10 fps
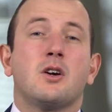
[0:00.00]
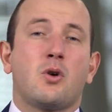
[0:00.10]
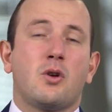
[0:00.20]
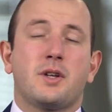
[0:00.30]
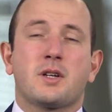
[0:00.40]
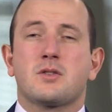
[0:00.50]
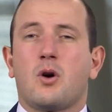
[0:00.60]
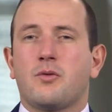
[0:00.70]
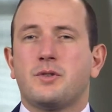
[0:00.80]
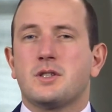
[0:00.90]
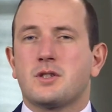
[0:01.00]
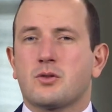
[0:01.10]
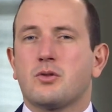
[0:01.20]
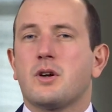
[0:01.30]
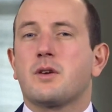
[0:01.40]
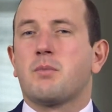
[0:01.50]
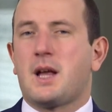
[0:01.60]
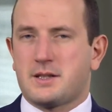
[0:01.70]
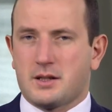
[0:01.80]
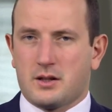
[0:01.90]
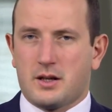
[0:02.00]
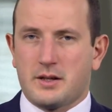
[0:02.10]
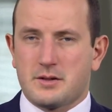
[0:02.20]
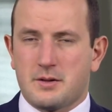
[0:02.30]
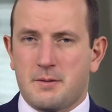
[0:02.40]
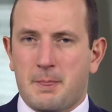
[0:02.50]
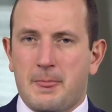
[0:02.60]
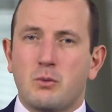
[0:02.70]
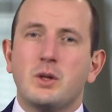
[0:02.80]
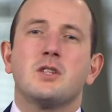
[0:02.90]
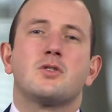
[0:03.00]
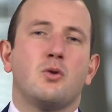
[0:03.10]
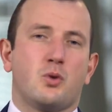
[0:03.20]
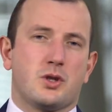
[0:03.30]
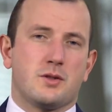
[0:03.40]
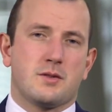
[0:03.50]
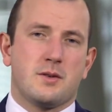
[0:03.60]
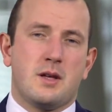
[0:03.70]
context of the Circular Plastic Alliance. We need solutions.